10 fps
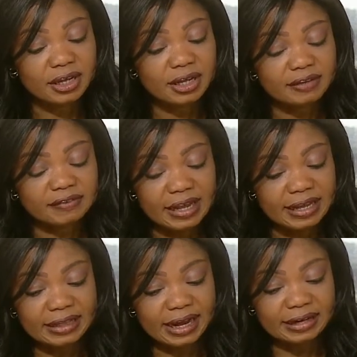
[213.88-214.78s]

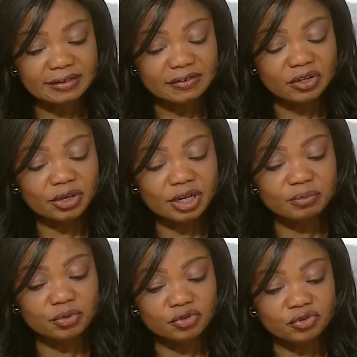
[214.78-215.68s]
Saying that he's not
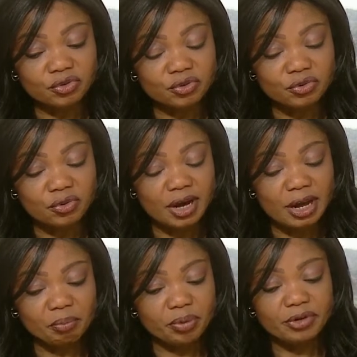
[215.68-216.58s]
able to
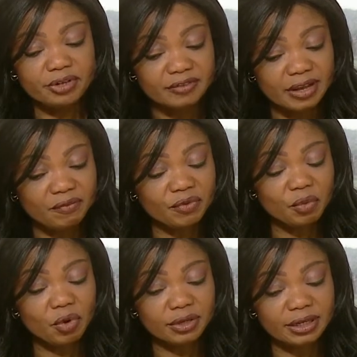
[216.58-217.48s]
police
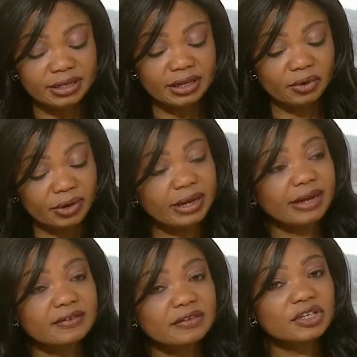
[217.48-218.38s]
everyone in the
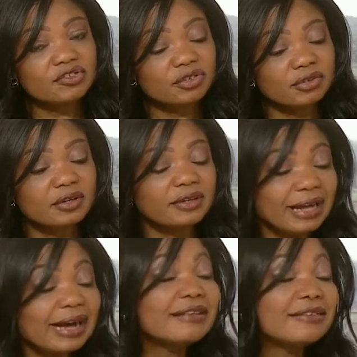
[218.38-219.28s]
organization.
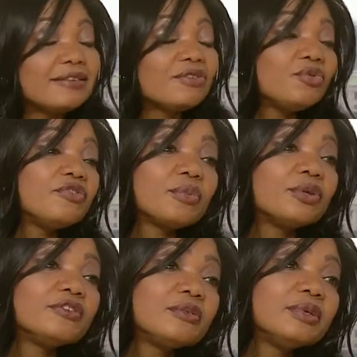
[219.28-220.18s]
That is his
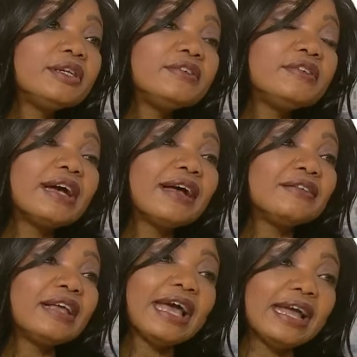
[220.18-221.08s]
responsibility as
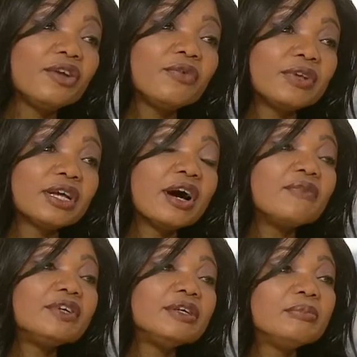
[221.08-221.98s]
the head of the
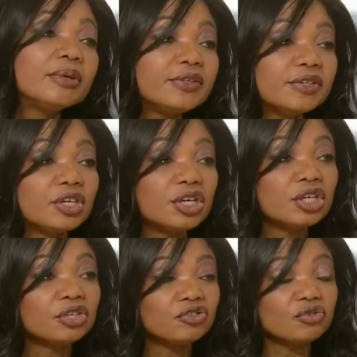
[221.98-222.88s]
governing body
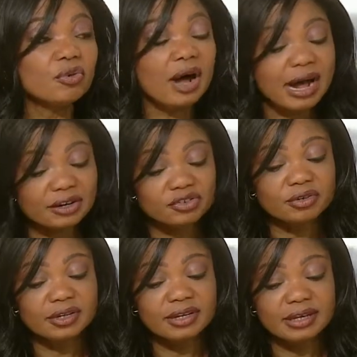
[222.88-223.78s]
to
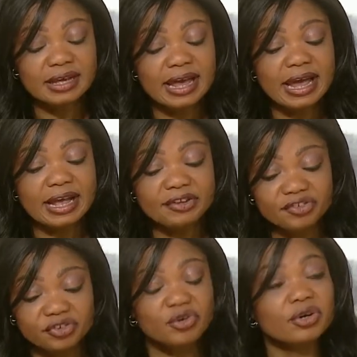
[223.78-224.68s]
actually
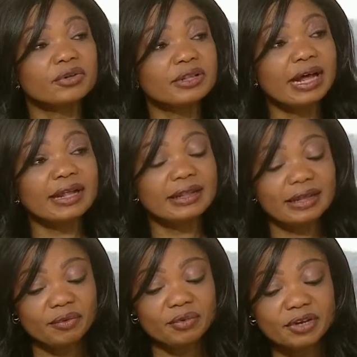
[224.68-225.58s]
ensure that
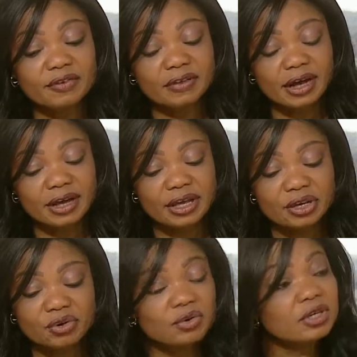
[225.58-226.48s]
there is
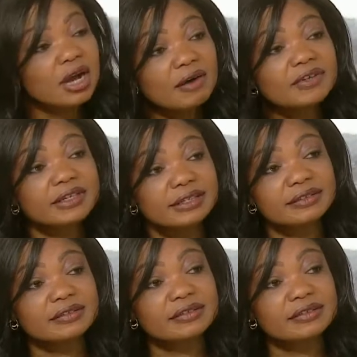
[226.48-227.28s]
a good governance.